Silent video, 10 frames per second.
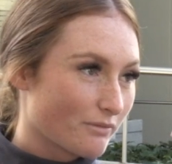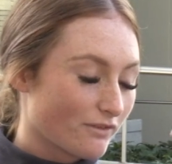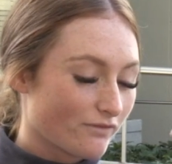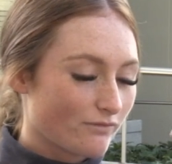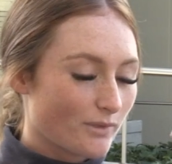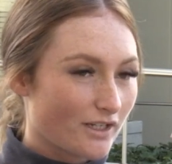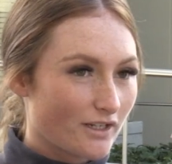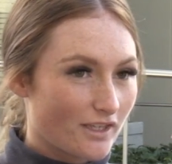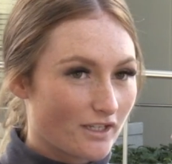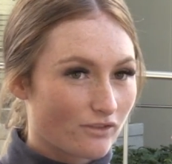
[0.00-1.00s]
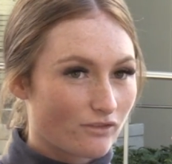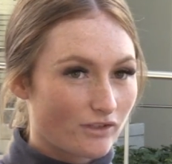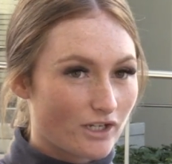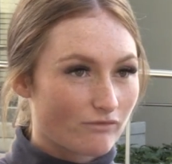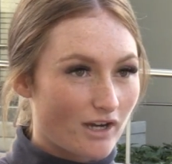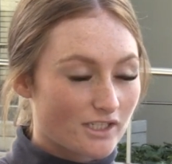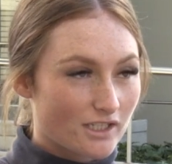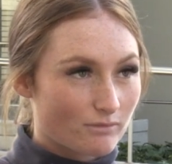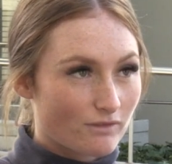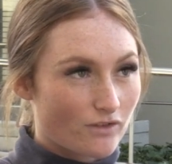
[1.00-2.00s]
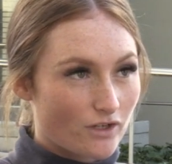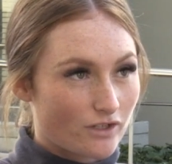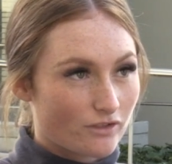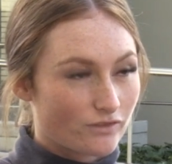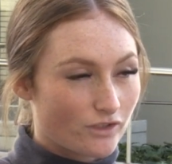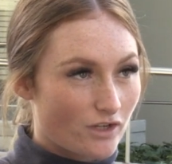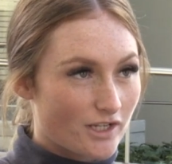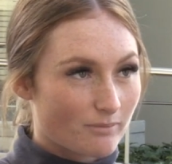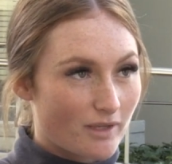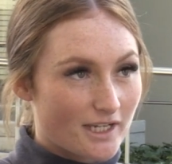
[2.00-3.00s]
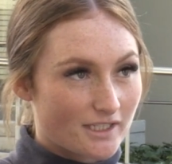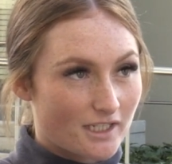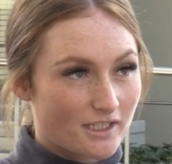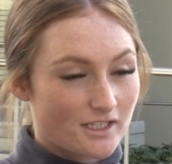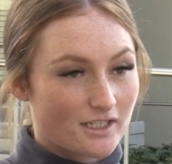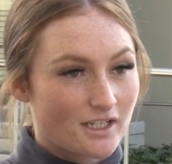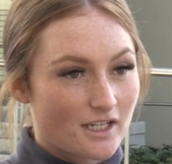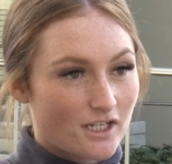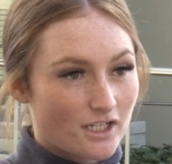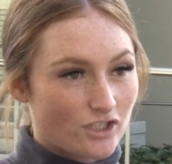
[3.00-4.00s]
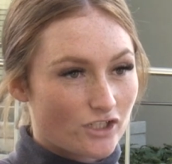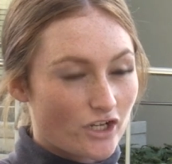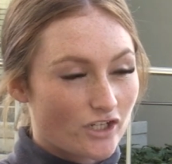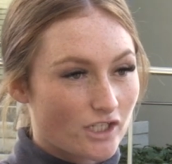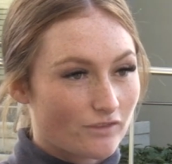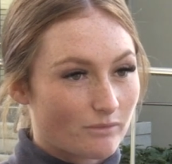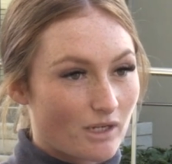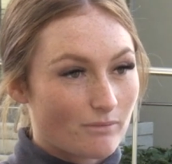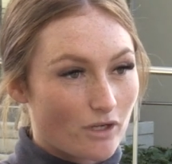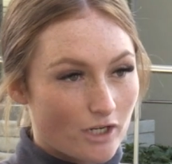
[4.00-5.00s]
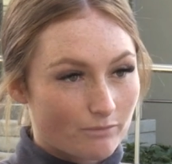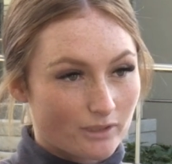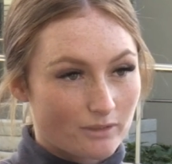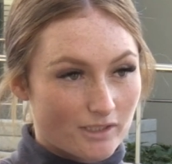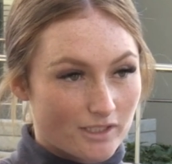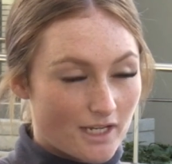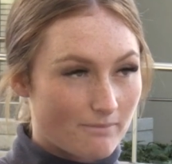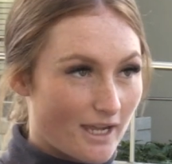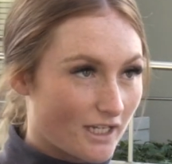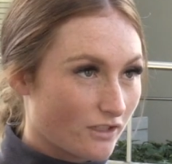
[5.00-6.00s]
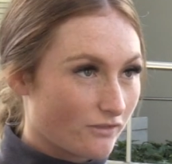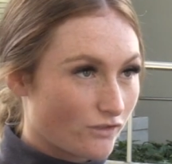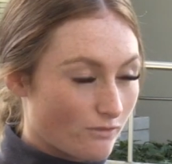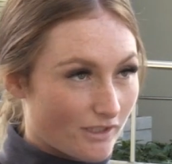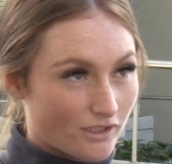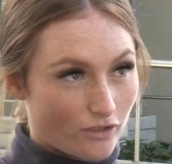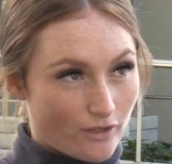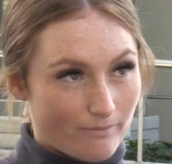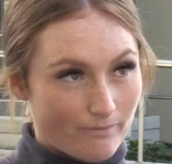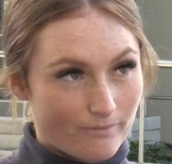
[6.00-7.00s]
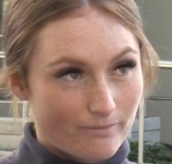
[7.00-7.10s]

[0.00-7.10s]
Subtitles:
We've won, I think, 3 races with her and a few nice placings, and she's hurt herself at the moment, but hopefully we see her back in a few months' time.